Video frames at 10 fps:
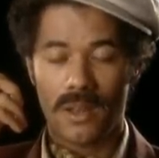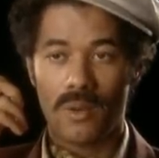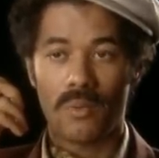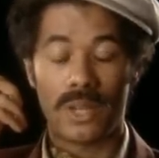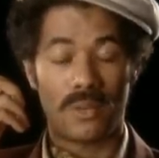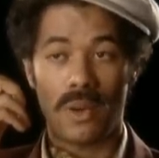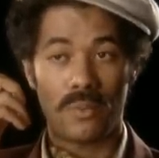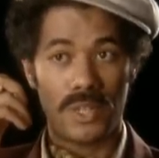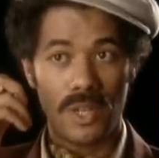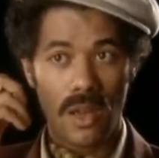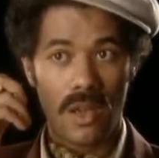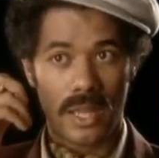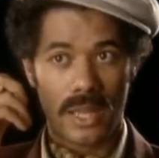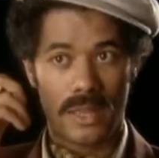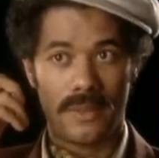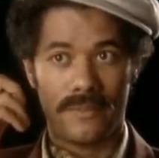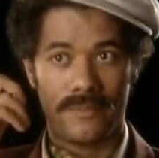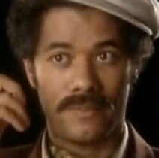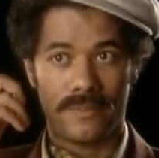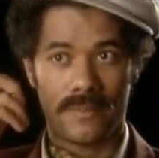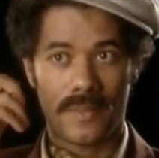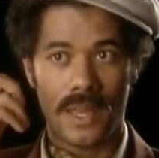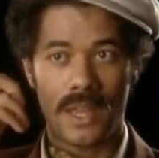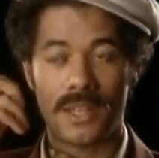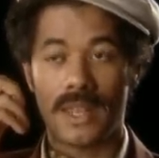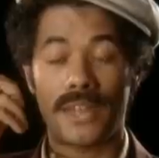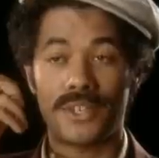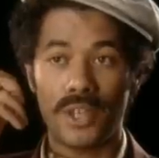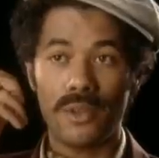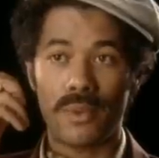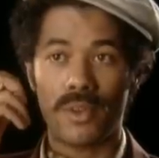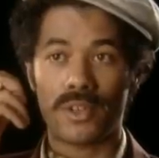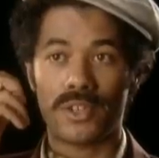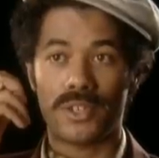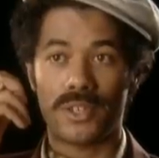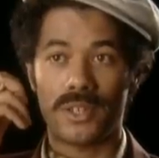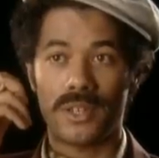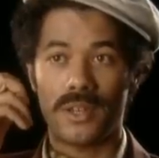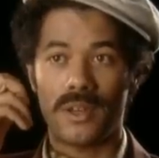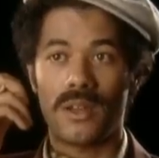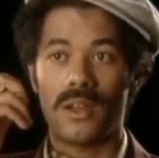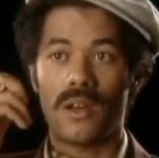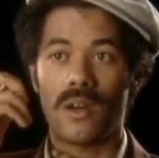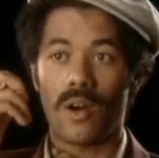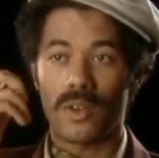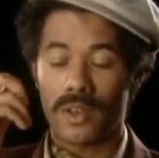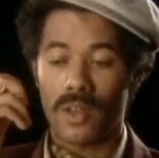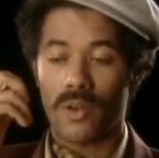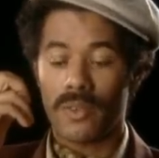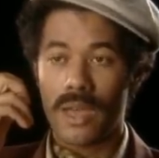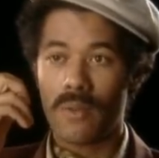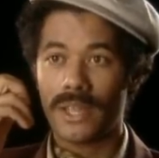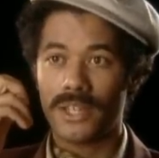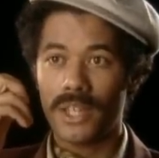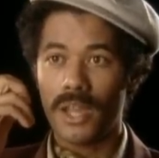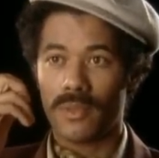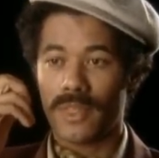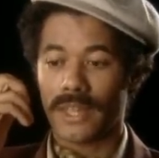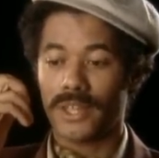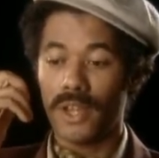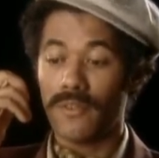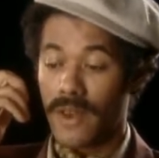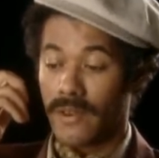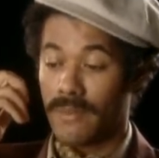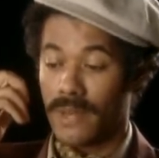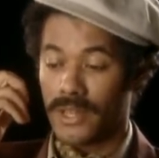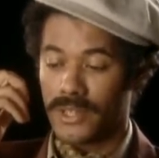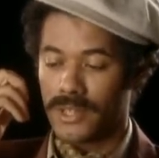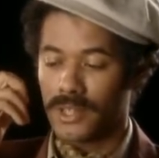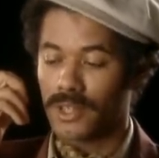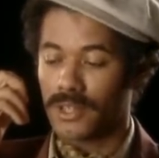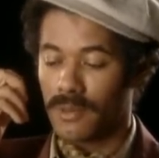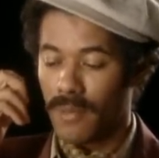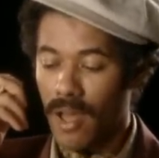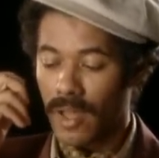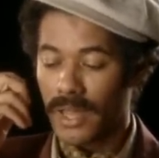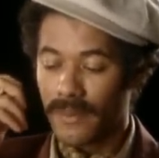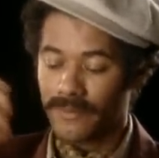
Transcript: Which one would you like?" So that's 2 books on their way to you. Thank you very much. Goodbye.